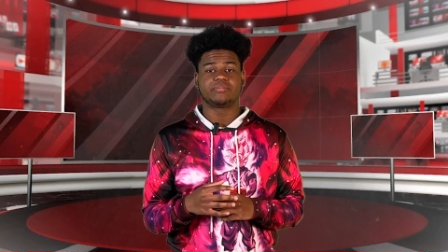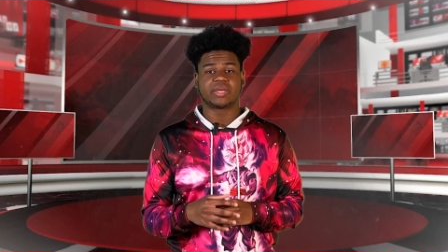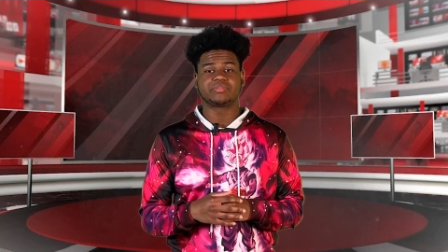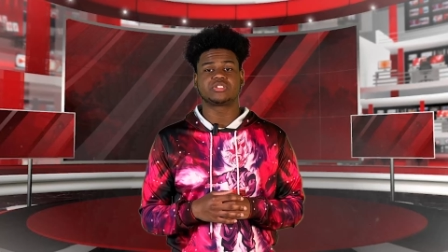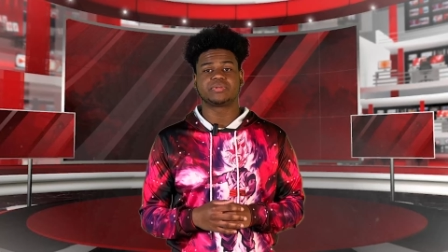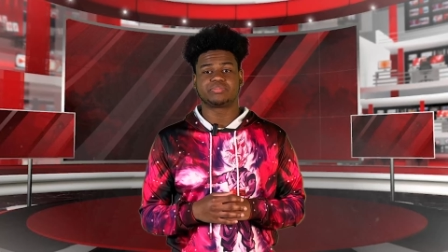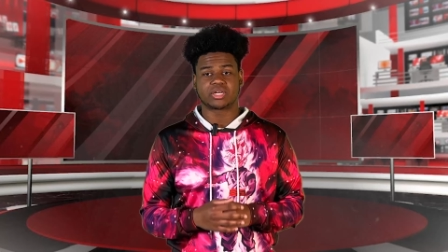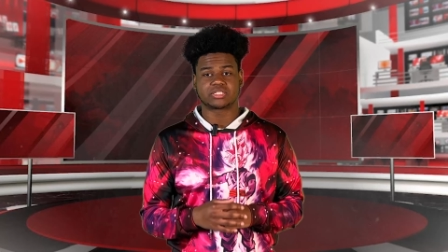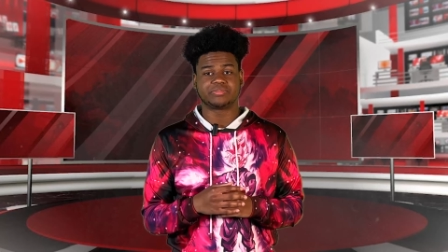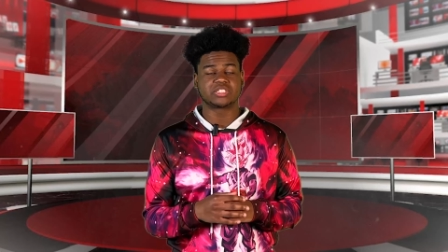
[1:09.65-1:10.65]
Payment should be
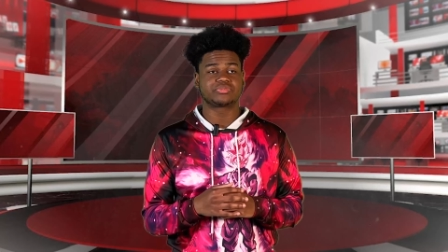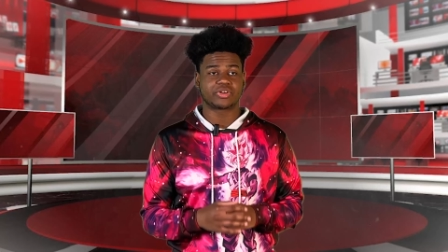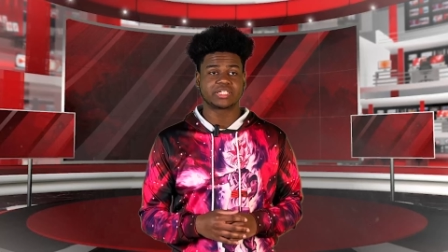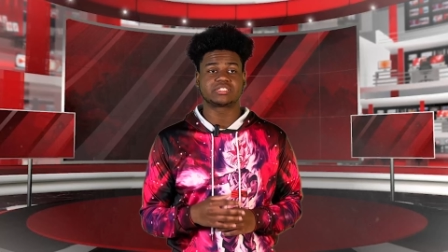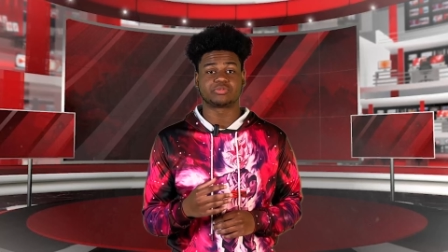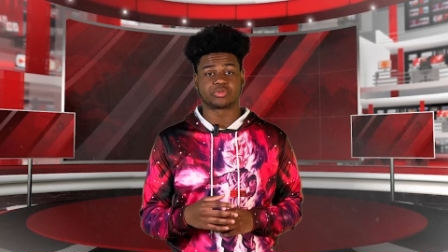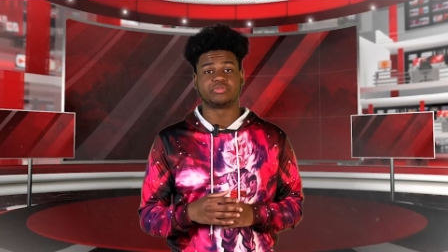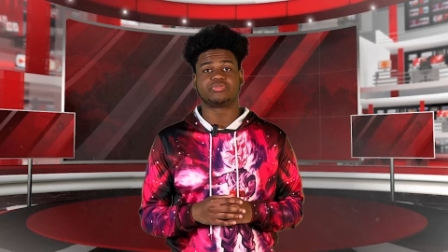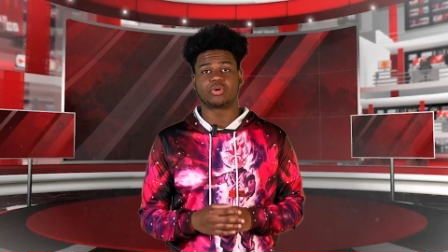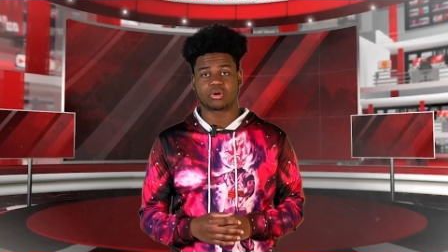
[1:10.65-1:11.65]
brought to Ms. Franks in
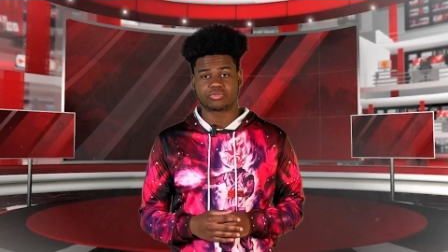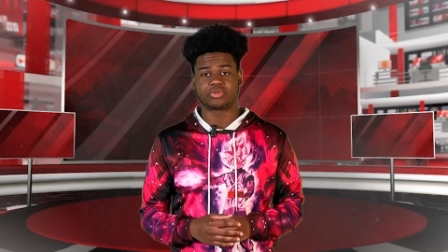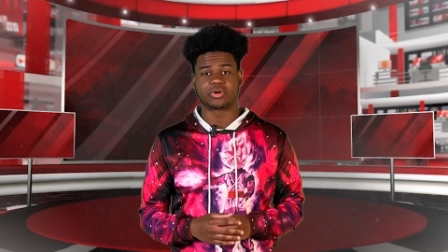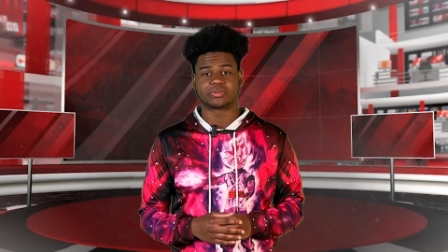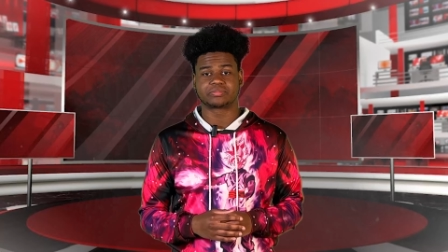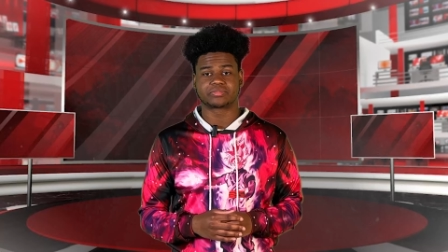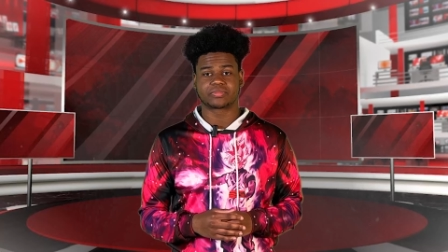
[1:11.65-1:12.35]
room 404.